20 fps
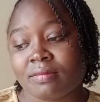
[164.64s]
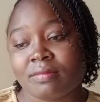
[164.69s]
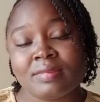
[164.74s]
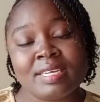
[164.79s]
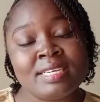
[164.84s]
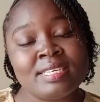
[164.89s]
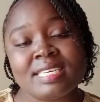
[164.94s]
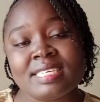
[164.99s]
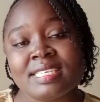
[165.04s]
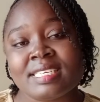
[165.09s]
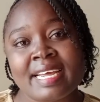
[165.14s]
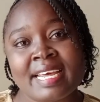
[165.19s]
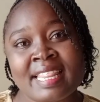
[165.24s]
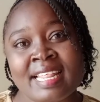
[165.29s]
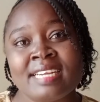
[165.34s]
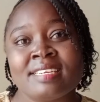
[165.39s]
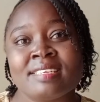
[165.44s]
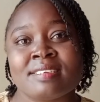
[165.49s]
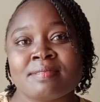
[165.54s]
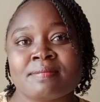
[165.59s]
And just like
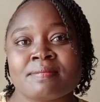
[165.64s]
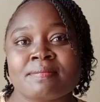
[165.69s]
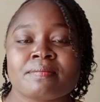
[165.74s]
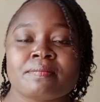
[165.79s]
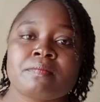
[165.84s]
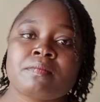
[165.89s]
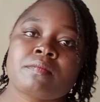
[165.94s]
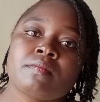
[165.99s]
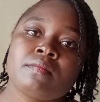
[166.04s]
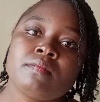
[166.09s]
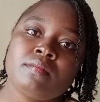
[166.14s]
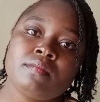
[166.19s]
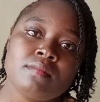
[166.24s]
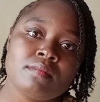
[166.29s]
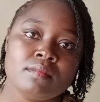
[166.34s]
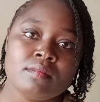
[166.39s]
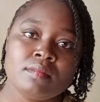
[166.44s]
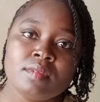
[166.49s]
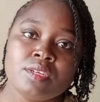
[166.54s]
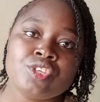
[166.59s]
that,
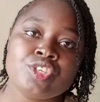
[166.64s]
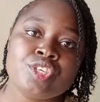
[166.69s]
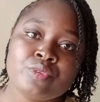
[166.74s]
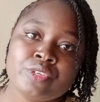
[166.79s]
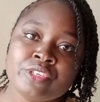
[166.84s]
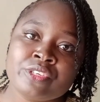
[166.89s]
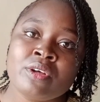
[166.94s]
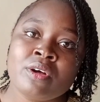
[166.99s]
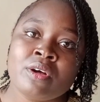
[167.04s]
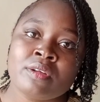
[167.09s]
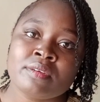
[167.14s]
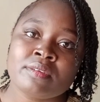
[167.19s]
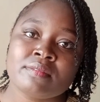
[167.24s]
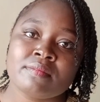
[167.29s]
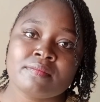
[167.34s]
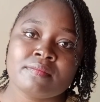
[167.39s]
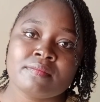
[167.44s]
she was gone.